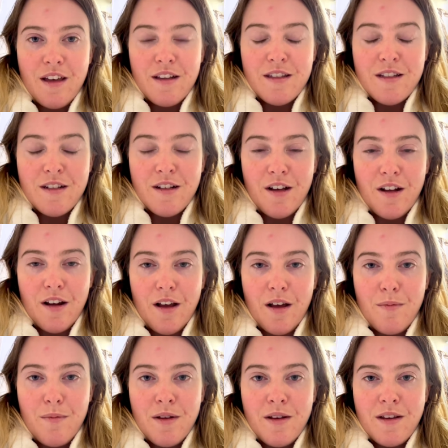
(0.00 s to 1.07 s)
It's not
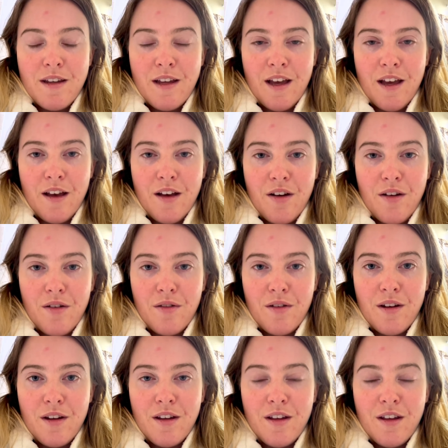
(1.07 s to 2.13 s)
up and down